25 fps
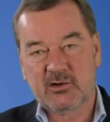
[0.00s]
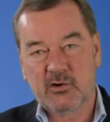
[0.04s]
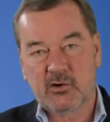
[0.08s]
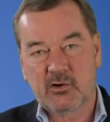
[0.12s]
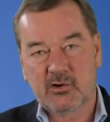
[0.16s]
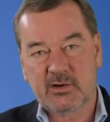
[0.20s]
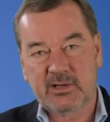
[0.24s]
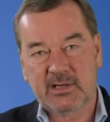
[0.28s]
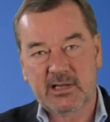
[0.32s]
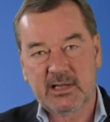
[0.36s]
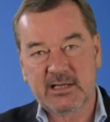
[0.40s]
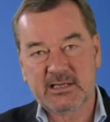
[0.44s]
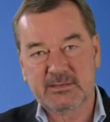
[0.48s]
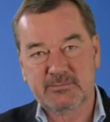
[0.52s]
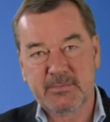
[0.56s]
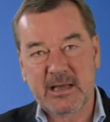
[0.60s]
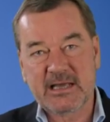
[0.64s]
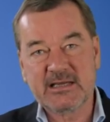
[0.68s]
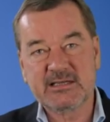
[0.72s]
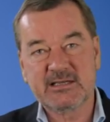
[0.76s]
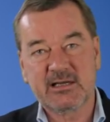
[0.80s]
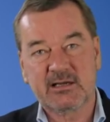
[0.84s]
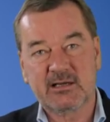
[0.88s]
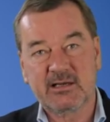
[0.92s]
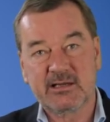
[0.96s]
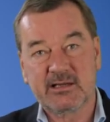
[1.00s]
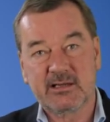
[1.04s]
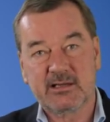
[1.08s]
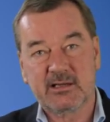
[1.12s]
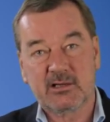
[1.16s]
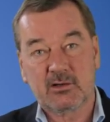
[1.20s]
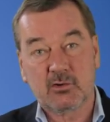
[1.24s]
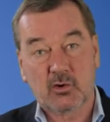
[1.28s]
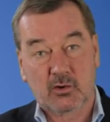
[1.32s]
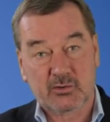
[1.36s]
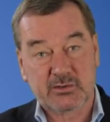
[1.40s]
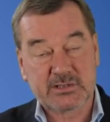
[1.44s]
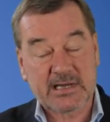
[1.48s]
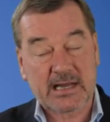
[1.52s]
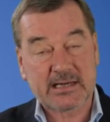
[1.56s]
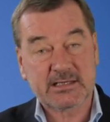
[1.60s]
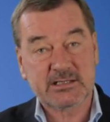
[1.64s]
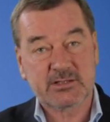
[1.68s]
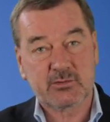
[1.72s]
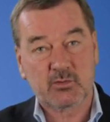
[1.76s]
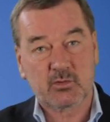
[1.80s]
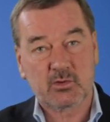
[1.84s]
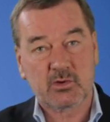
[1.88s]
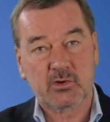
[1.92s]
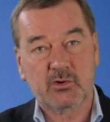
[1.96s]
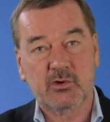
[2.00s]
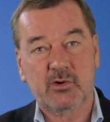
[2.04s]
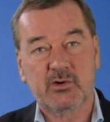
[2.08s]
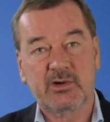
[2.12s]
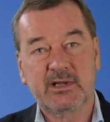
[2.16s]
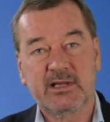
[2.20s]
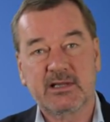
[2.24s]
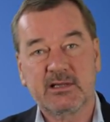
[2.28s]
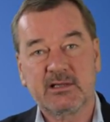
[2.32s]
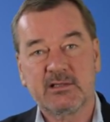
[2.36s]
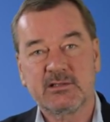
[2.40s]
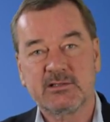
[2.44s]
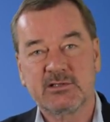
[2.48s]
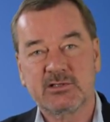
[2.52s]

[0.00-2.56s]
learning is basically contextual learning,